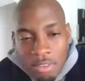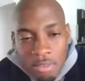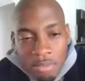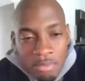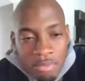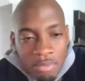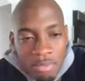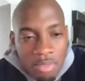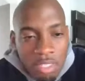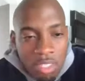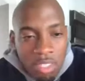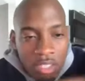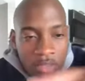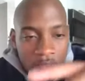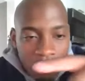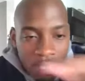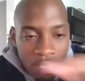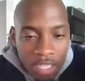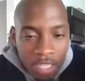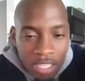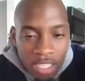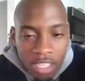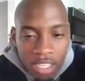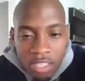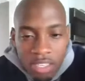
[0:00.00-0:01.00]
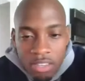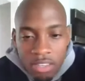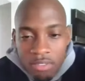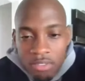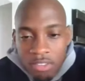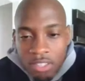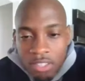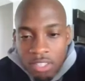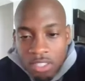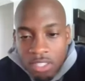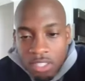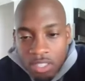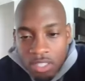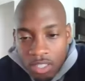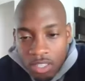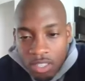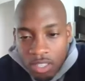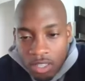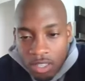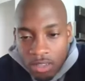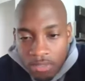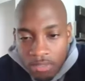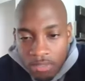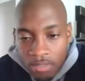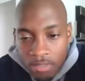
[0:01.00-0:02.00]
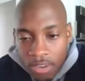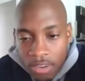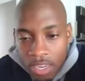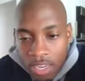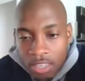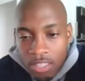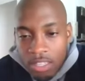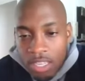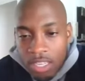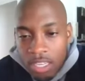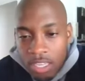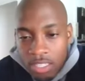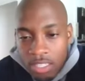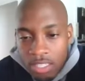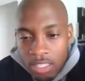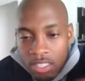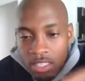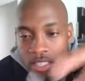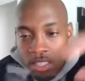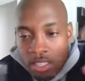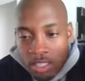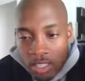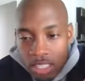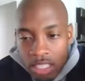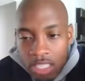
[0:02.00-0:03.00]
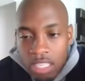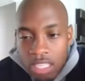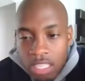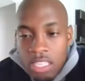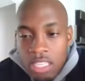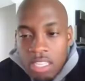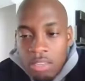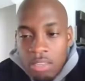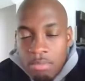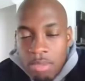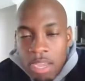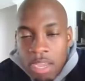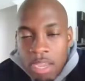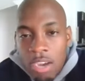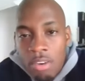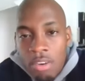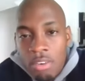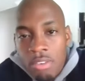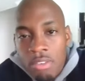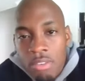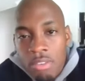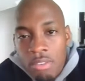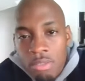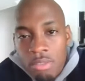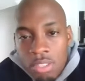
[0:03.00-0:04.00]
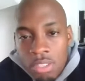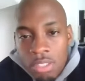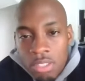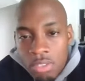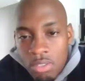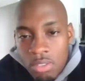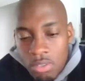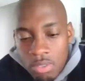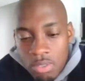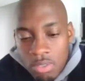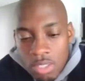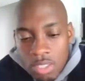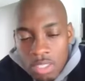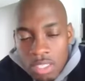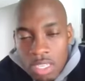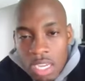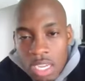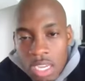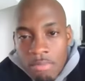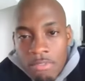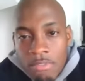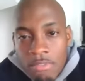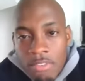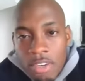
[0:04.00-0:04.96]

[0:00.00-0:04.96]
from the beginning of it to the finalizing and getting them out? Mm-hmm. What's, the time